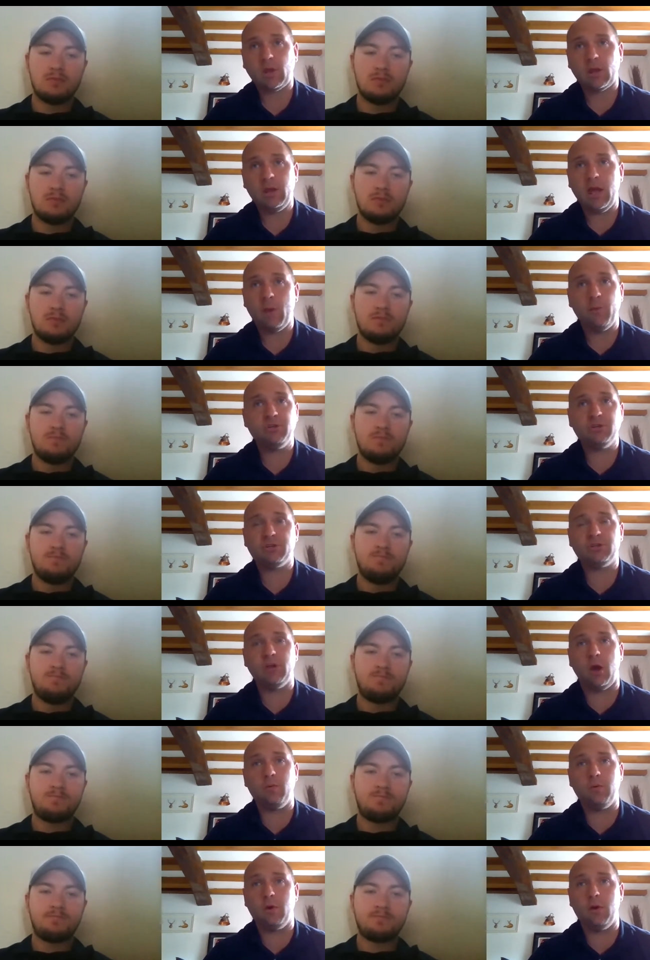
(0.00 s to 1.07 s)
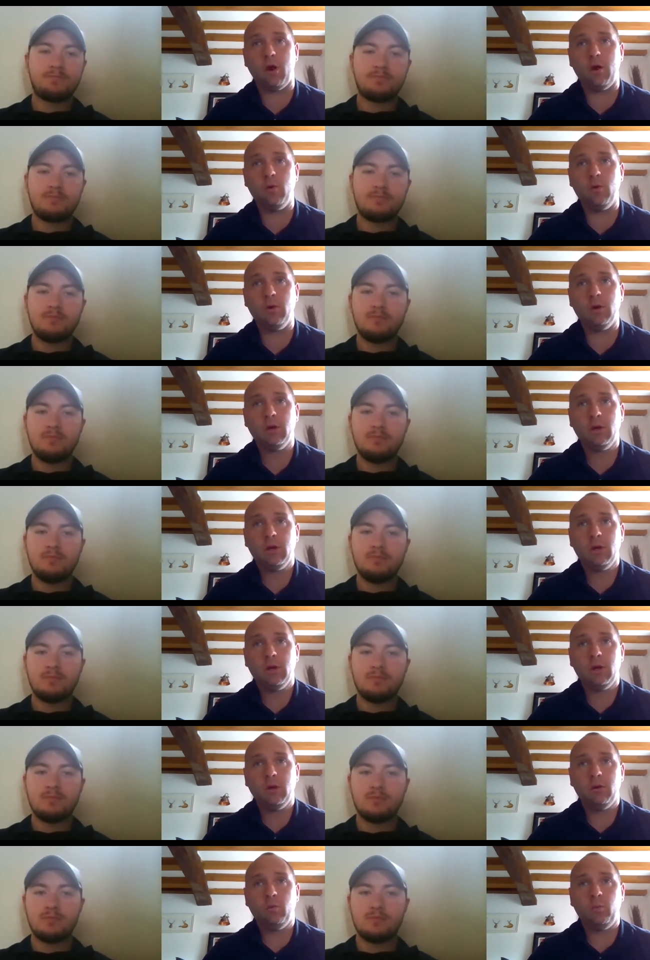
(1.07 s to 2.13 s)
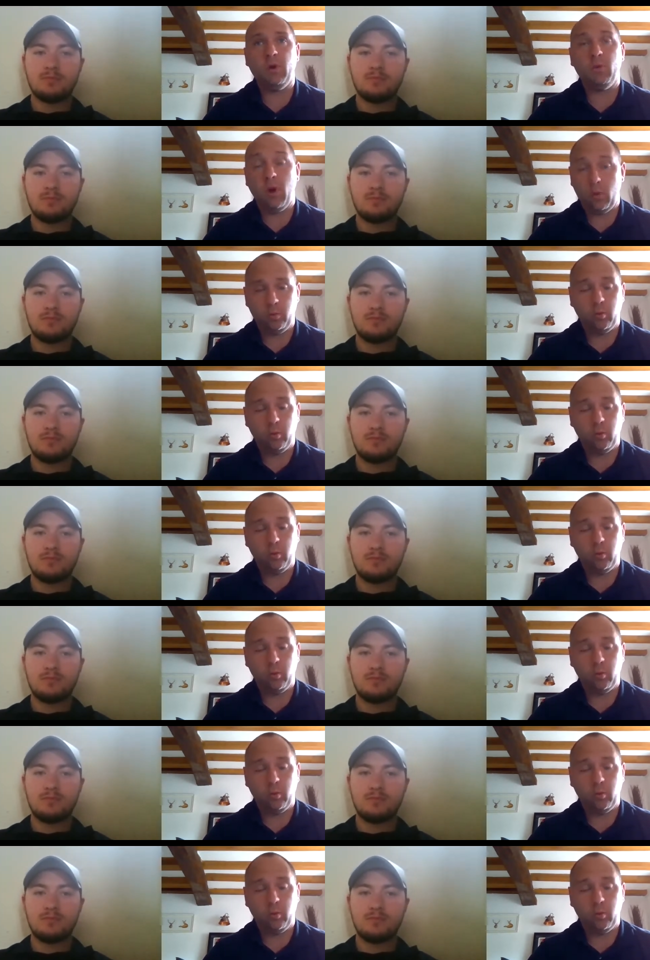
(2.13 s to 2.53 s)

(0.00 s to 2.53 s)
Speaker 1: yeah, we just don't know. We, well,